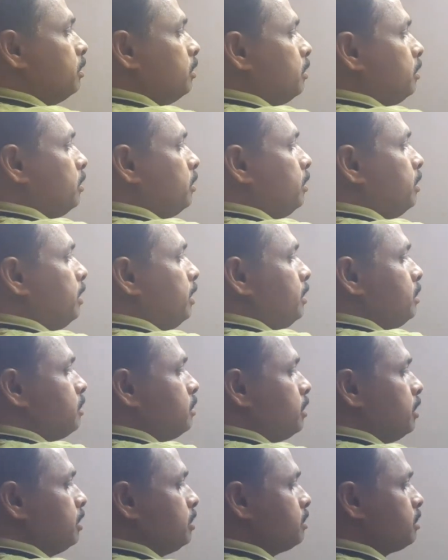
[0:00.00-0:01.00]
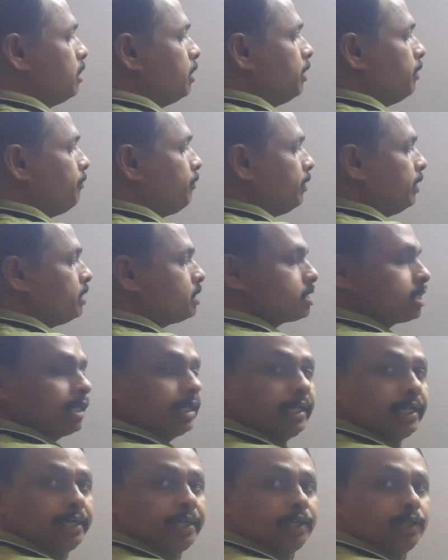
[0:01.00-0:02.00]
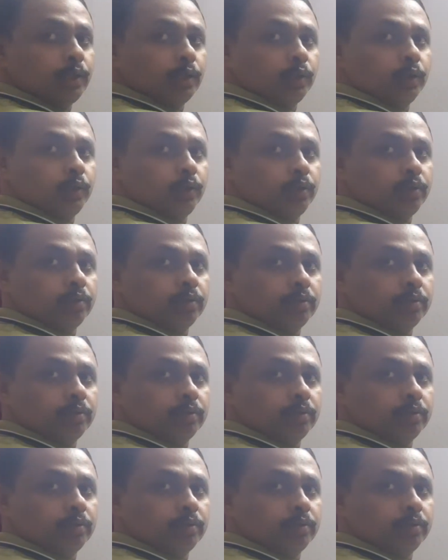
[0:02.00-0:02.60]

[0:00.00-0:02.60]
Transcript: This is differentiated into